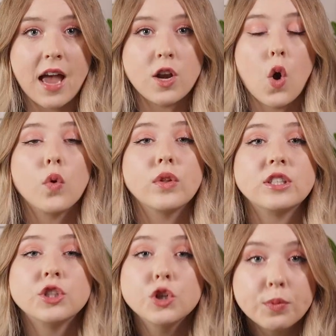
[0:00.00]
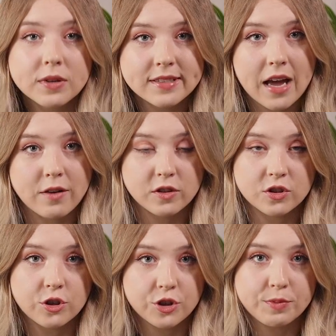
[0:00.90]
and only 2% for
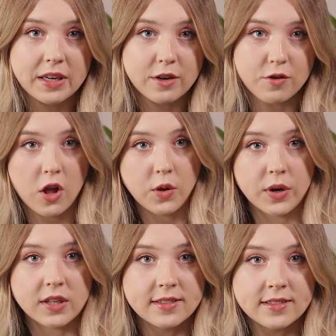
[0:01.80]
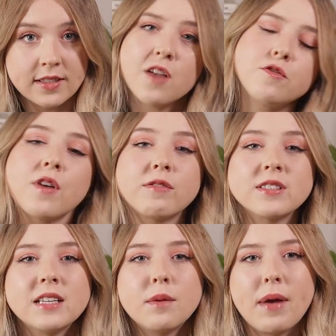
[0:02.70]
social media followers. If you've ever
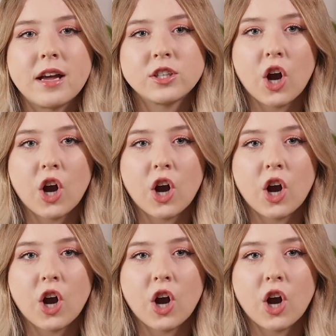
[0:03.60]
seen a band or